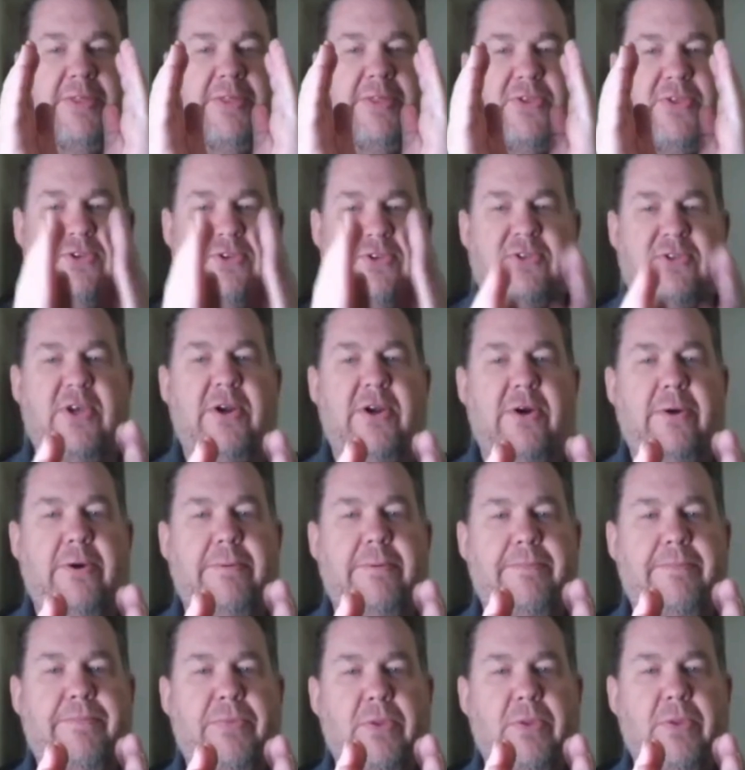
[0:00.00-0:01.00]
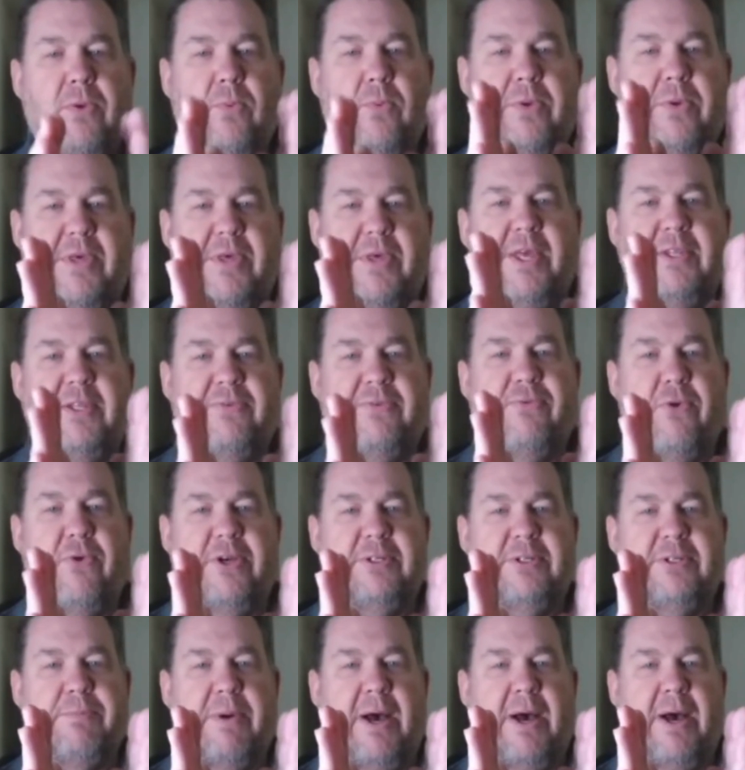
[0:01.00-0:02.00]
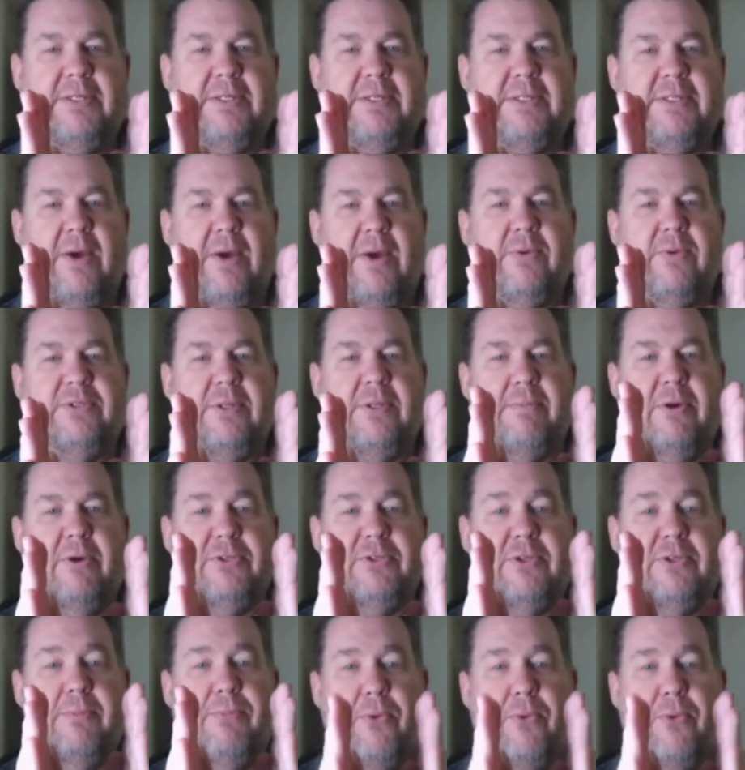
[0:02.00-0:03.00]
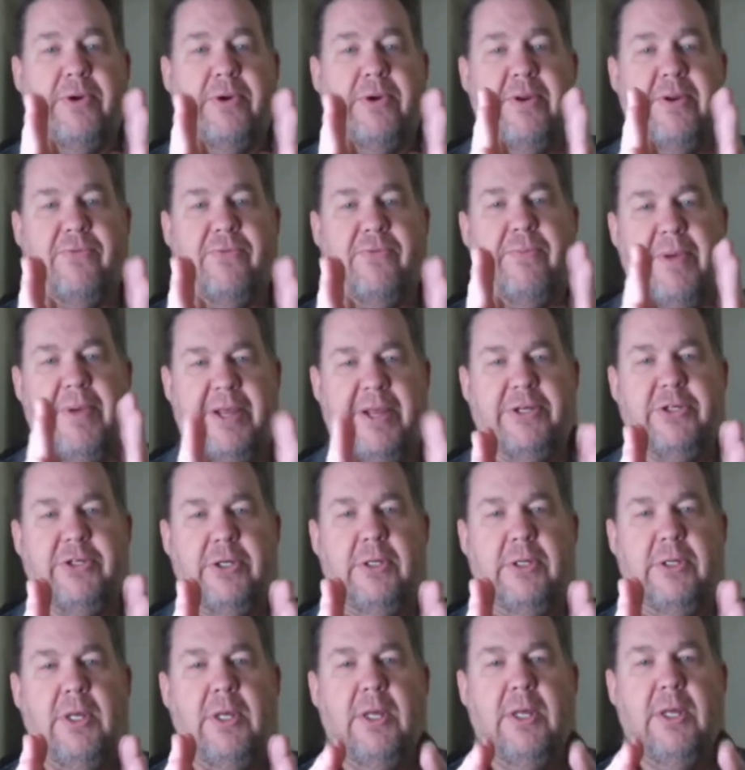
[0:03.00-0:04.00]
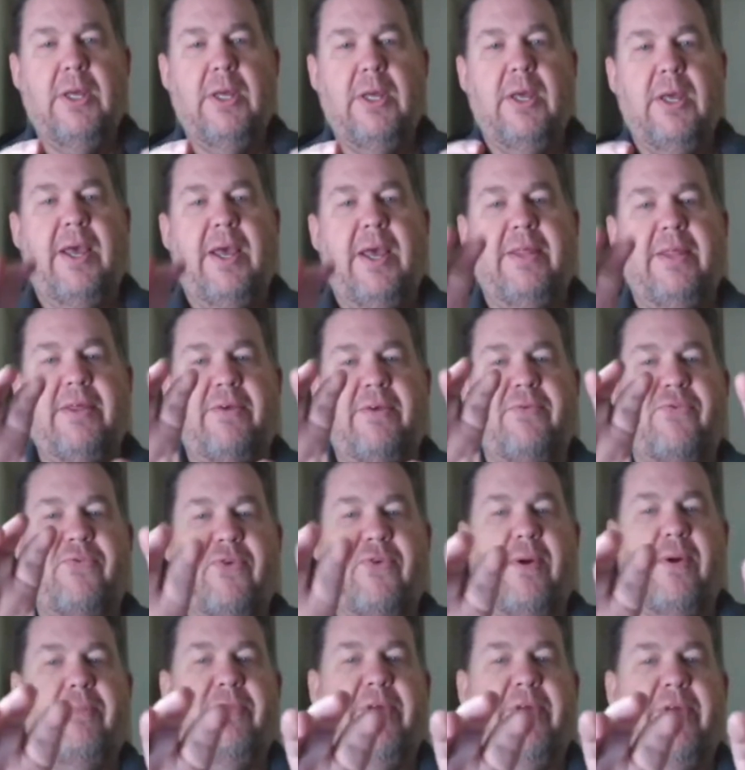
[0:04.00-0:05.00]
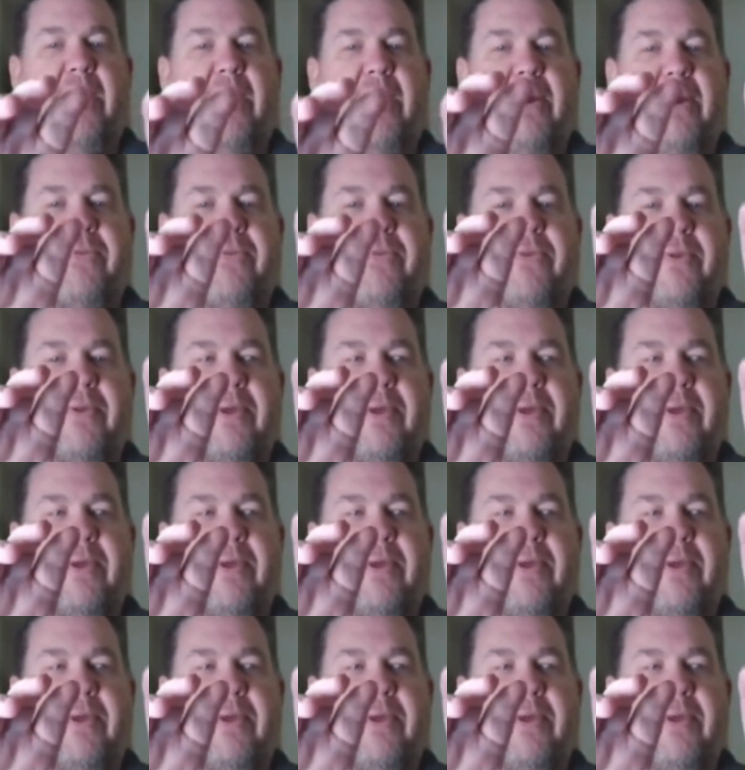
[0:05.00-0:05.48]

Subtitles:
at the center with Kit's voice box. That was the most important information, and then from there